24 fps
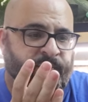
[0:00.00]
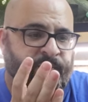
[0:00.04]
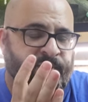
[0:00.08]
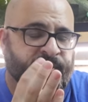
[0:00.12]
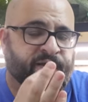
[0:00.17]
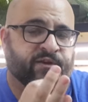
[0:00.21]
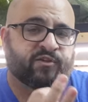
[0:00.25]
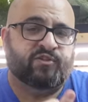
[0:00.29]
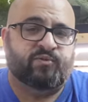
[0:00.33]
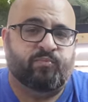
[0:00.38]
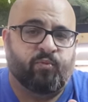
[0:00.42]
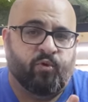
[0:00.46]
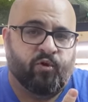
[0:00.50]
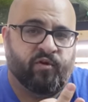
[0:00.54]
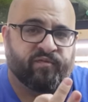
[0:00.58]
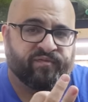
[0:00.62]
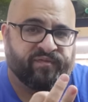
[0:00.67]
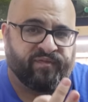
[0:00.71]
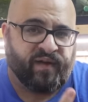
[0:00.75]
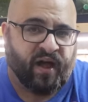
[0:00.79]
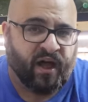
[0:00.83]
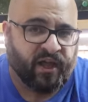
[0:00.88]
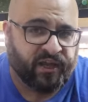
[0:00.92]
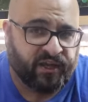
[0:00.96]
there's more
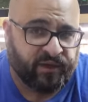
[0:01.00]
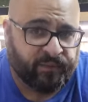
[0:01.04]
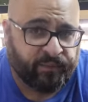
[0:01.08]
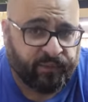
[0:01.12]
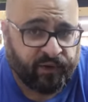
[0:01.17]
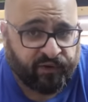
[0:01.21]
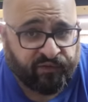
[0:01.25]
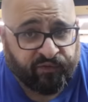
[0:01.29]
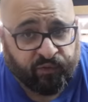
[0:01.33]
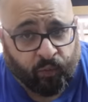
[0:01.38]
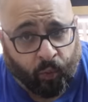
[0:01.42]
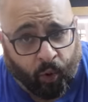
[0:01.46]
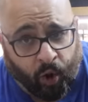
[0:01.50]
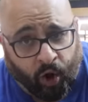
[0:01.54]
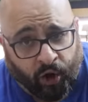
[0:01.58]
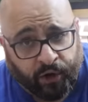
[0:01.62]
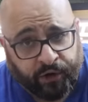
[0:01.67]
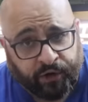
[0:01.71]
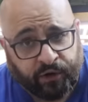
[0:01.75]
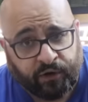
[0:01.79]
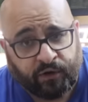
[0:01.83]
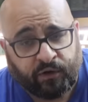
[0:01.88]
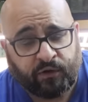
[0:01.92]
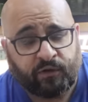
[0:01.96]
volume of
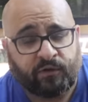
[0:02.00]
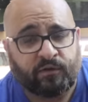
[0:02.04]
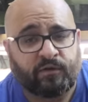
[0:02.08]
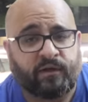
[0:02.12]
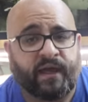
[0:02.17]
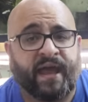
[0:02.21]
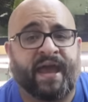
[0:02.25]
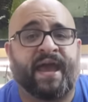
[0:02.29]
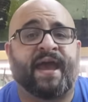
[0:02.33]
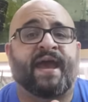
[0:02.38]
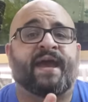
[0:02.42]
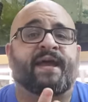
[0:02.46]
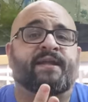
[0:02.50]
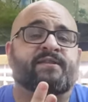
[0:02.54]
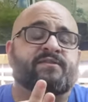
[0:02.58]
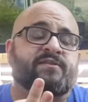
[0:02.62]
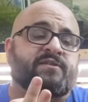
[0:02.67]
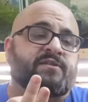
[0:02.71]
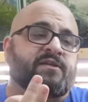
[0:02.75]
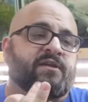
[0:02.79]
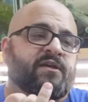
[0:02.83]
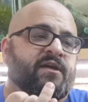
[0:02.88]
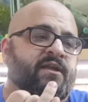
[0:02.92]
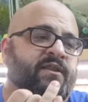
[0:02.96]
water, and
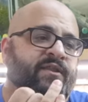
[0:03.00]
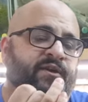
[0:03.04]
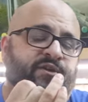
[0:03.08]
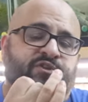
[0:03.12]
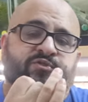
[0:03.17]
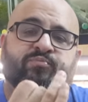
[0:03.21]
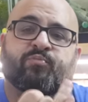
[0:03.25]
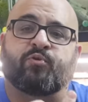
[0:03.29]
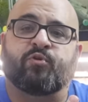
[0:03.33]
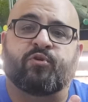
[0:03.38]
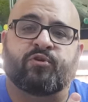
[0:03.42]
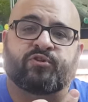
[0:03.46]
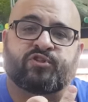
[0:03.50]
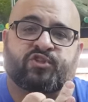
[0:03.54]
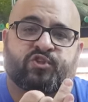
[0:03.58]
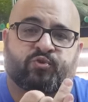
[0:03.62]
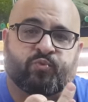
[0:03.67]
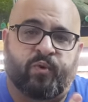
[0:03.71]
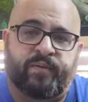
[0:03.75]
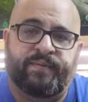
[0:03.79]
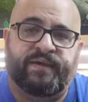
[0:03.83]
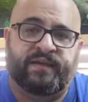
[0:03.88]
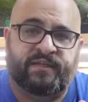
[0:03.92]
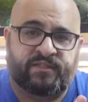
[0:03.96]
there's more
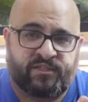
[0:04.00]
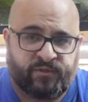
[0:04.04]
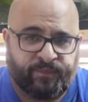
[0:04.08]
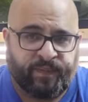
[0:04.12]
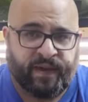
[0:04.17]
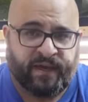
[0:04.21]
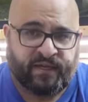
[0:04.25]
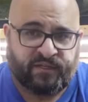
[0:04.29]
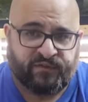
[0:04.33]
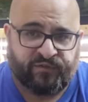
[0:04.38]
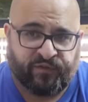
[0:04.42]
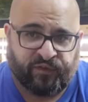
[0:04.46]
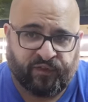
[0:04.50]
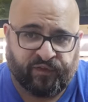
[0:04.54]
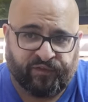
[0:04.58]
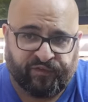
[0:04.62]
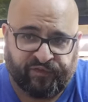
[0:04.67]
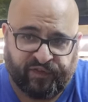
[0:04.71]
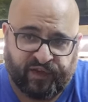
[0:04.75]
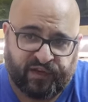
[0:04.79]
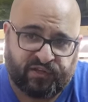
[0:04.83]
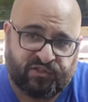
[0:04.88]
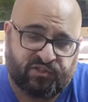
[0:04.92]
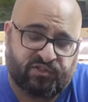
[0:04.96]
swimming space for the
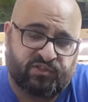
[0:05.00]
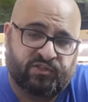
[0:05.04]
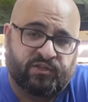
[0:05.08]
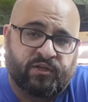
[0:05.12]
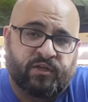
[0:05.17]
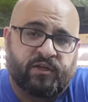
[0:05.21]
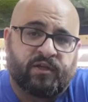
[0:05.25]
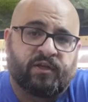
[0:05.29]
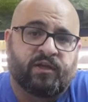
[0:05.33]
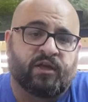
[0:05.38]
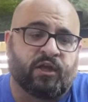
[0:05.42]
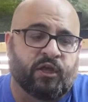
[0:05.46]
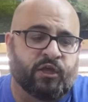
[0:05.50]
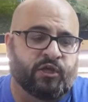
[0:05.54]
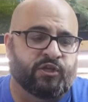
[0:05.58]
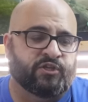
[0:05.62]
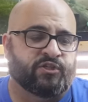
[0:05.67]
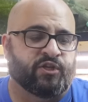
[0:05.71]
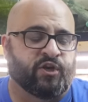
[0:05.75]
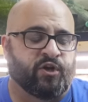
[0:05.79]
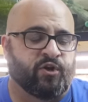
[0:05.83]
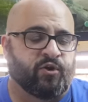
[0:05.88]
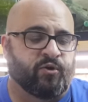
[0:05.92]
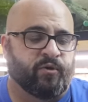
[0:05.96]
fish.
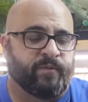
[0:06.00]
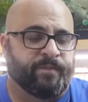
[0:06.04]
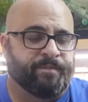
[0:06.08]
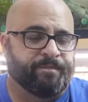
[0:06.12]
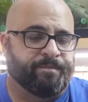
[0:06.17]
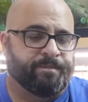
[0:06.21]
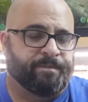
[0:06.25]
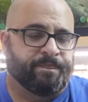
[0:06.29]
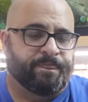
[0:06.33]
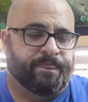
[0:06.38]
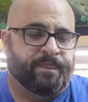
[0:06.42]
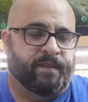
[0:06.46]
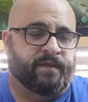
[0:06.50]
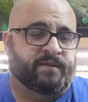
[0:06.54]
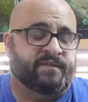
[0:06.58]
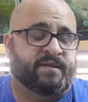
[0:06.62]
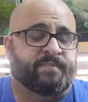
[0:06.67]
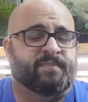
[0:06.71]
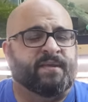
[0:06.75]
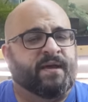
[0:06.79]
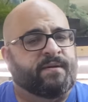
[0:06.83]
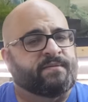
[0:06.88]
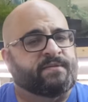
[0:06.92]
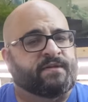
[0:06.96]
So
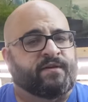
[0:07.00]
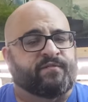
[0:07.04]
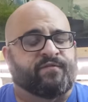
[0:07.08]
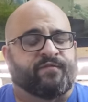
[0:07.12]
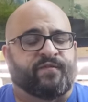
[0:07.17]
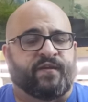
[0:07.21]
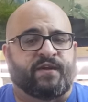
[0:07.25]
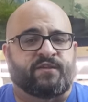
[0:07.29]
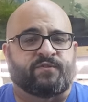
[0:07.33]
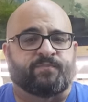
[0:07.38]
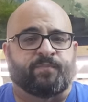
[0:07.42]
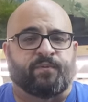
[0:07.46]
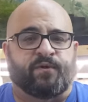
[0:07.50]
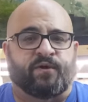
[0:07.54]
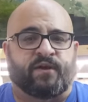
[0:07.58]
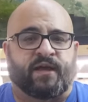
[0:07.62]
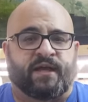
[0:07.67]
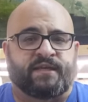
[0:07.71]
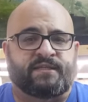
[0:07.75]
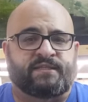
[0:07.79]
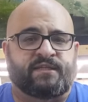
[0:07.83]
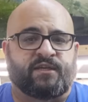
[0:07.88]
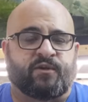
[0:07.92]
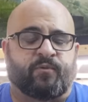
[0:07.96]
sometimes on Facebook
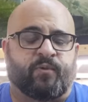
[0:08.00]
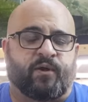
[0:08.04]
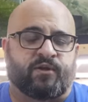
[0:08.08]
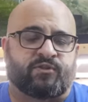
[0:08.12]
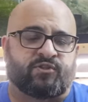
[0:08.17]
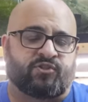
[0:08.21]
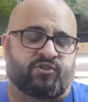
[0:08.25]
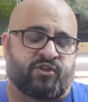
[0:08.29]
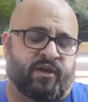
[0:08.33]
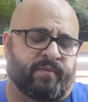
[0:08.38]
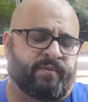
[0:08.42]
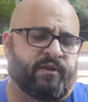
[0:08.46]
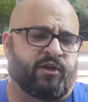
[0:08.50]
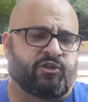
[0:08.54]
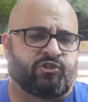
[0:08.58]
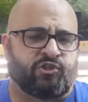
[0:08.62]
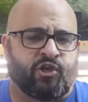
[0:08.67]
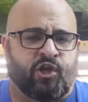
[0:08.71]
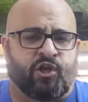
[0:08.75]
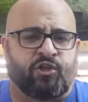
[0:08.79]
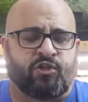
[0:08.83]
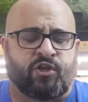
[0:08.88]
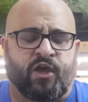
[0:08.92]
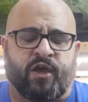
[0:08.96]
I see questions, how many
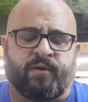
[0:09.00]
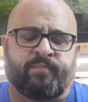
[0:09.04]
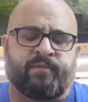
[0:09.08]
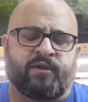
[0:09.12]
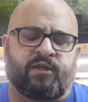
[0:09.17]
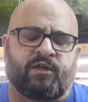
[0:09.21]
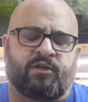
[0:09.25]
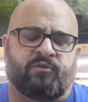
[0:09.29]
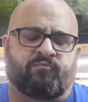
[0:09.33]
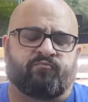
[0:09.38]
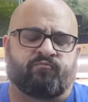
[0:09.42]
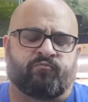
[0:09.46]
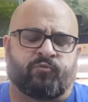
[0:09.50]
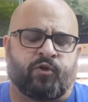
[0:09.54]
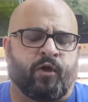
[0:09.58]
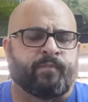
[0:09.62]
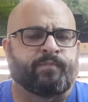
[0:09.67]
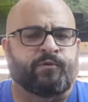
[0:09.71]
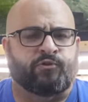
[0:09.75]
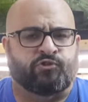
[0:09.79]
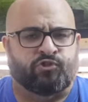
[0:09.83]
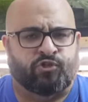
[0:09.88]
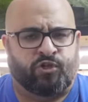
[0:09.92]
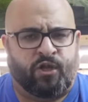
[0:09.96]

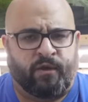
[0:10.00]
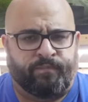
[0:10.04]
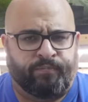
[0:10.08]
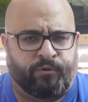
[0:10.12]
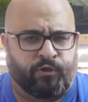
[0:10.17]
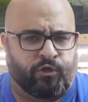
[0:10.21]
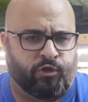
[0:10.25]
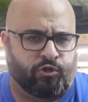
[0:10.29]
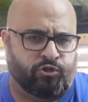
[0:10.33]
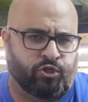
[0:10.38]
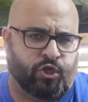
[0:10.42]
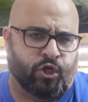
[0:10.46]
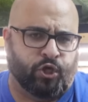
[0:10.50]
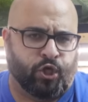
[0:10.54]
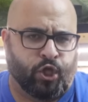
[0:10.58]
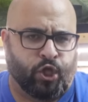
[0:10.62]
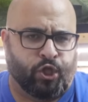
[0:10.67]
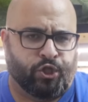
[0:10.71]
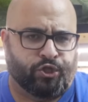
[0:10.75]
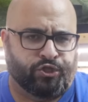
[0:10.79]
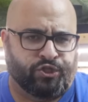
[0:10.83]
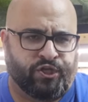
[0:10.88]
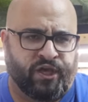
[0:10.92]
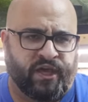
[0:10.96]
guppies can I put in a
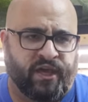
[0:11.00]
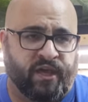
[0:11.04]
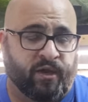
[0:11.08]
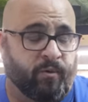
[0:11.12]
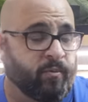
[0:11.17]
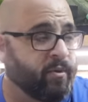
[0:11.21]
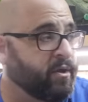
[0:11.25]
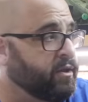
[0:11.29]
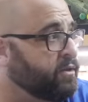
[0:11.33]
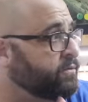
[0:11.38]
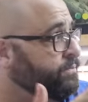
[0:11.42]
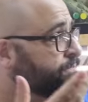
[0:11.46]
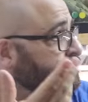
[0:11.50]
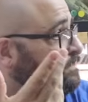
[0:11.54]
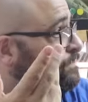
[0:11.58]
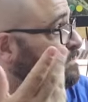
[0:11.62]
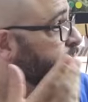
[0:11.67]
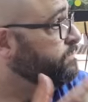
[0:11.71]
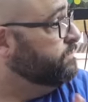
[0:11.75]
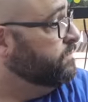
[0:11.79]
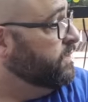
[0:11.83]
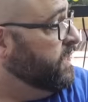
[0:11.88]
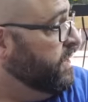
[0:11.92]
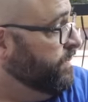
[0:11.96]
10-gallon tank? Well,
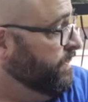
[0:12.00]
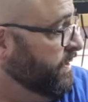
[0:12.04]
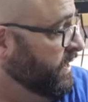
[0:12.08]
I